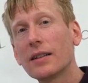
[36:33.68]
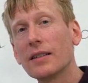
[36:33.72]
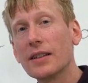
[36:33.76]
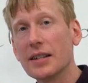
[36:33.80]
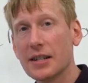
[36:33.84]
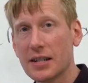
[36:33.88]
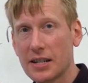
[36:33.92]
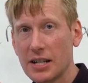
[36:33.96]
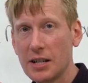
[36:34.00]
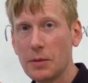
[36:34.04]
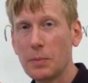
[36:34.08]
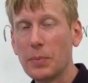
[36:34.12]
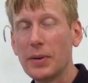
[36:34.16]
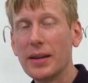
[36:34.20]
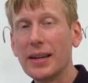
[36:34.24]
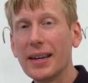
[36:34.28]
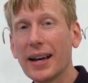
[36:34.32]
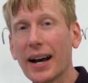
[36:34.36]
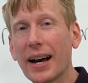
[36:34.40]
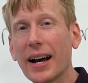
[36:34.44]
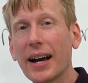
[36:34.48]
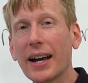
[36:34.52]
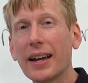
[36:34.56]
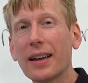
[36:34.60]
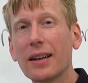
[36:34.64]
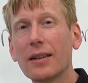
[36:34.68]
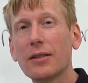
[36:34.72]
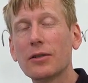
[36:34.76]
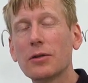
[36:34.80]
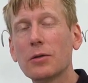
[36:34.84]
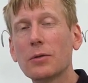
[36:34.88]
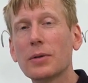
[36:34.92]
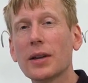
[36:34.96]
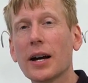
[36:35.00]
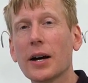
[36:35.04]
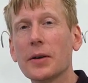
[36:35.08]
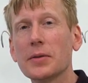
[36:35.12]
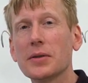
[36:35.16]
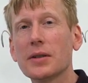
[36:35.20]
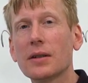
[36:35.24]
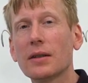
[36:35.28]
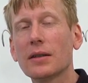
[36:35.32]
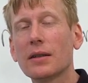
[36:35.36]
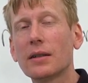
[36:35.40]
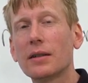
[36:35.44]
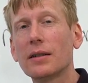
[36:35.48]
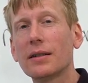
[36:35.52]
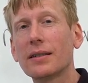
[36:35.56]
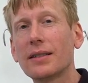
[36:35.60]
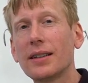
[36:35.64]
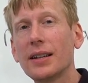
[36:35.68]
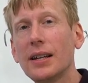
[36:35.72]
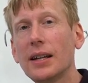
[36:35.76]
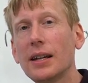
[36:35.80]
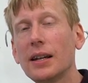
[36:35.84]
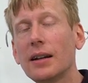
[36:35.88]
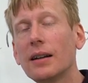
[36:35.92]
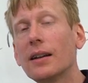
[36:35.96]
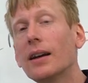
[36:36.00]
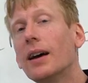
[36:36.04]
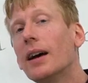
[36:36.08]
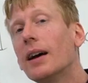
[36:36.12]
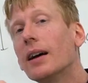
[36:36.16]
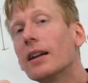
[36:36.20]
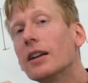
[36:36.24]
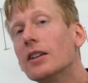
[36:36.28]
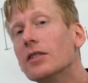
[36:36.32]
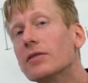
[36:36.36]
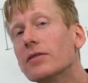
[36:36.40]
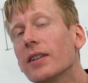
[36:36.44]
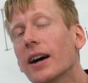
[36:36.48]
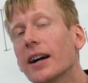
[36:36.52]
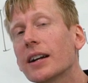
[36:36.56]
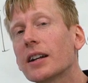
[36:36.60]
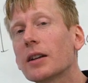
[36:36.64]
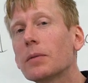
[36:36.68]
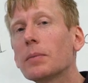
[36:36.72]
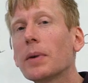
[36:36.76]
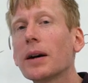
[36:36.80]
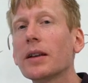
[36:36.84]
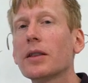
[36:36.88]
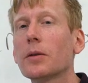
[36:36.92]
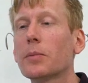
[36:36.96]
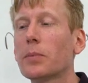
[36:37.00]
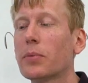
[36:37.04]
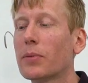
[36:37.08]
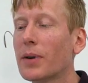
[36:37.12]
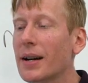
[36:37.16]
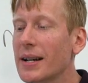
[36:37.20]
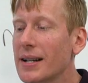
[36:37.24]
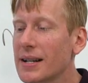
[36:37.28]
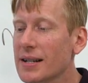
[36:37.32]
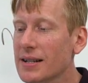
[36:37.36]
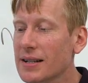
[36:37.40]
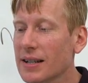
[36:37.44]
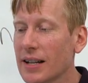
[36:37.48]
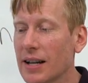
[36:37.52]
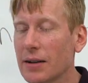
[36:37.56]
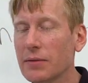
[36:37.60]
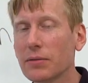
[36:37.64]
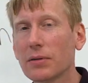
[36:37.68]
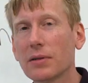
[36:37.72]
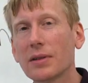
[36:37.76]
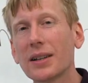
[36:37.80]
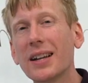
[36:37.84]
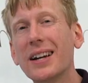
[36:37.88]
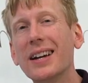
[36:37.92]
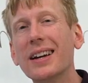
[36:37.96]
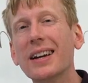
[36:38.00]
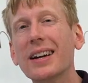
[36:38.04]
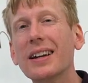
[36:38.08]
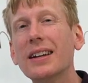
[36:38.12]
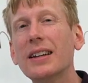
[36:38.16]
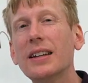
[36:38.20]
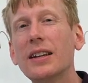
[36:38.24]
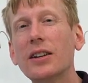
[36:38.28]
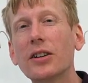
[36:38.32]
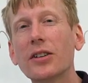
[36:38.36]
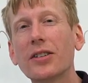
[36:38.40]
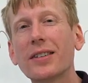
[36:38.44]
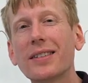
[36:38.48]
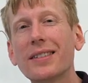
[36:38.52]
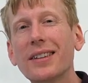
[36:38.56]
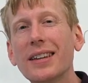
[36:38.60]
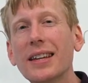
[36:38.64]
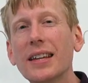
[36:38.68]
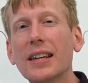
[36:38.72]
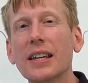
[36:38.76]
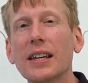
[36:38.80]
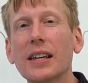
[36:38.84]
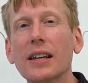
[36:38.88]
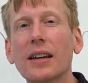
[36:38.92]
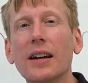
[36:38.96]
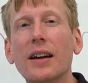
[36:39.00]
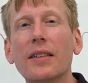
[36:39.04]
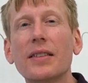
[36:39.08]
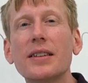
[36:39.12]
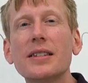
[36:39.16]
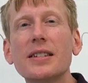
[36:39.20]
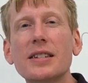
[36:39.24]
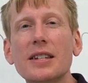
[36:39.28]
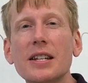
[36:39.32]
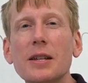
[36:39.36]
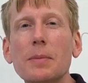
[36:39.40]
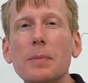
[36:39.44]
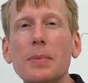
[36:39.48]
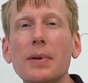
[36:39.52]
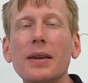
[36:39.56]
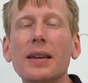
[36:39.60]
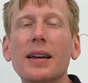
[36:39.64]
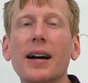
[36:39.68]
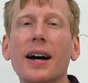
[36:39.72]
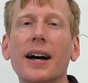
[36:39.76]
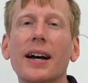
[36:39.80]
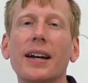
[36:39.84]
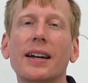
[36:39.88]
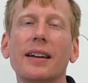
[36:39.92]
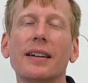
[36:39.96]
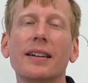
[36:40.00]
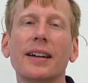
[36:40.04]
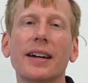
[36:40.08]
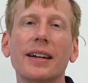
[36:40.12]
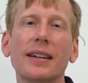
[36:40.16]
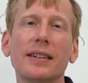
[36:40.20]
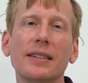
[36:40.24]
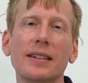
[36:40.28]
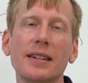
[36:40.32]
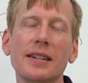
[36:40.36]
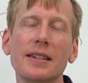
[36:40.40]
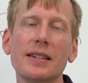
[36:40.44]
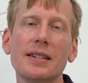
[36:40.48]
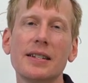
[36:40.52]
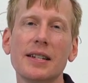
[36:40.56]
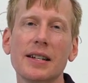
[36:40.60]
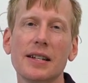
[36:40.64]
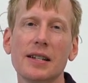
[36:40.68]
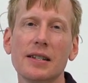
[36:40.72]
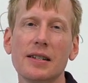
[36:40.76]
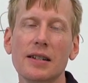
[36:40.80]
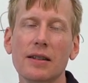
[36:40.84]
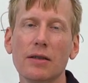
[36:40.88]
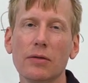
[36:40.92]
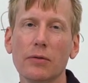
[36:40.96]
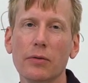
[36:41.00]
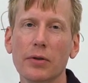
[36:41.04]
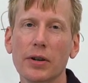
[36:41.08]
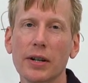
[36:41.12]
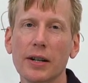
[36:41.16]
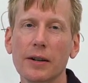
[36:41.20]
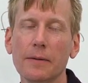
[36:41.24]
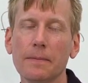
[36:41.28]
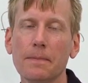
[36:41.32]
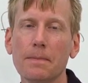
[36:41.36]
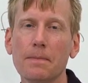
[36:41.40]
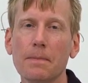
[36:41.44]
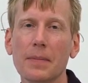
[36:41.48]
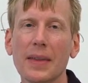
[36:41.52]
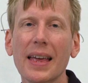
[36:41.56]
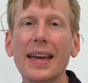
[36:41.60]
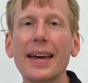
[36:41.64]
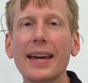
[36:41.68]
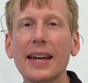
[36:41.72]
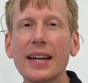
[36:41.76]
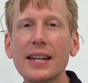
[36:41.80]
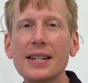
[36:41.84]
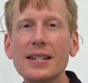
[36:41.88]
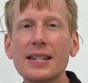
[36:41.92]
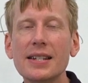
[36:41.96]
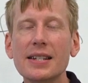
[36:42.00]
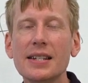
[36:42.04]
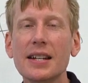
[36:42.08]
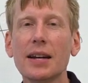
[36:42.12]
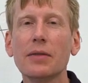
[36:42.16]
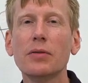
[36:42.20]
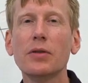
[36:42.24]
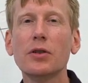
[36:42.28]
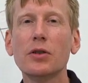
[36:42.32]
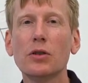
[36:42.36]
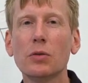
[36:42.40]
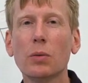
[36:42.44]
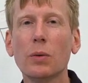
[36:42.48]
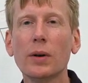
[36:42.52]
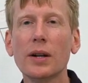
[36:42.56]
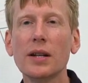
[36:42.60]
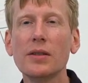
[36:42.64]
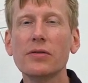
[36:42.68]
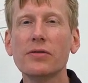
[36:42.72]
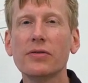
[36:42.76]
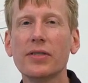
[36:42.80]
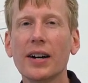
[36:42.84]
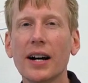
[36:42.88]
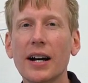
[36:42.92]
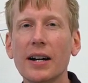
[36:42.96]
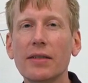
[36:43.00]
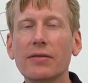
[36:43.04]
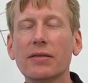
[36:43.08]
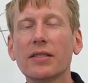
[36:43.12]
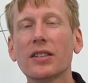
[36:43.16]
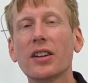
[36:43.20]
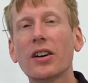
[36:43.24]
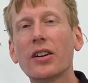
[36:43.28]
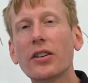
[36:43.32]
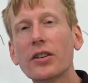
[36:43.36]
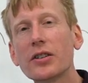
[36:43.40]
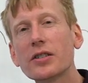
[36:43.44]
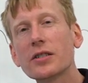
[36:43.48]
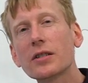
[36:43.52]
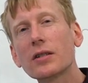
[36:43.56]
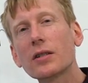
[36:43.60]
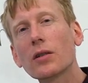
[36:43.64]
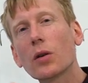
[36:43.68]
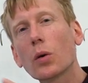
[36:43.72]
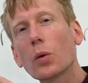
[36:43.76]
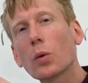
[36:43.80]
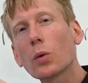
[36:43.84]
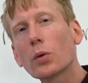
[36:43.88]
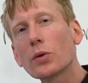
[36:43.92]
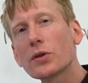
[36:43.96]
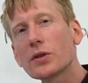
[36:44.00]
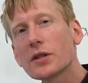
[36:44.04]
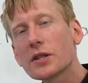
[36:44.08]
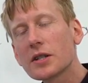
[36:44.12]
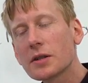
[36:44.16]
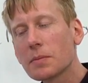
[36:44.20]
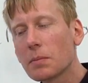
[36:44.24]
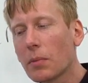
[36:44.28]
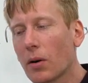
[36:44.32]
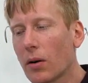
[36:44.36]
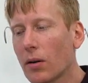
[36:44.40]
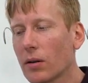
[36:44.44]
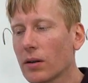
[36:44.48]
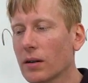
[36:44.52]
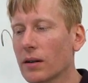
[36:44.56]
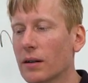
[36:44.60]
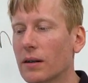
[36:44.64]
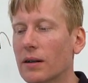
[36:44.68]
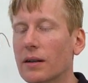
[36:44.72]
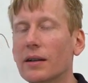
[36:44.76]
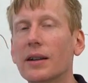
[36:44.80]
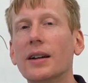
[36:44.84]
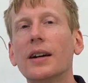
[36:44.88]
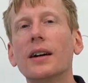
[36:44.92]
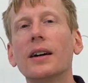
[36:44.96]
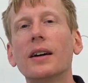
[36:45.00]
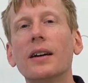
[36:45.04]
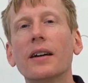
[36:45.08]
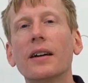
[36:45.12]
the CPI in 2013, divided by the price level in year T, the CPI in 1963. Is $7.25 larger or smaller